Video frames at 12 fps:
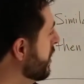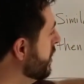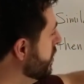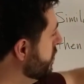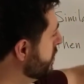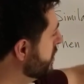
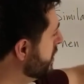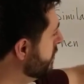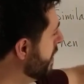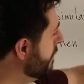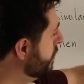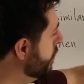Usually
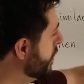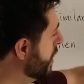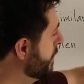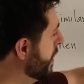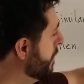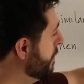you have to
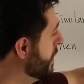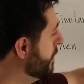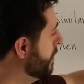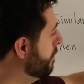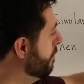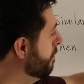worry about
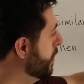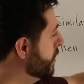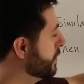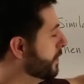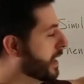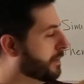maybe
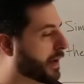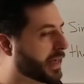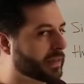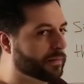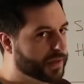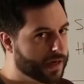multiplying
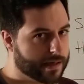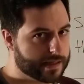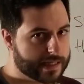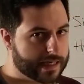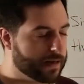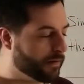by some
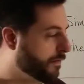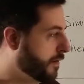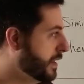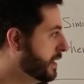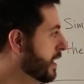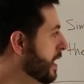constant out in
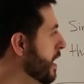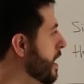front,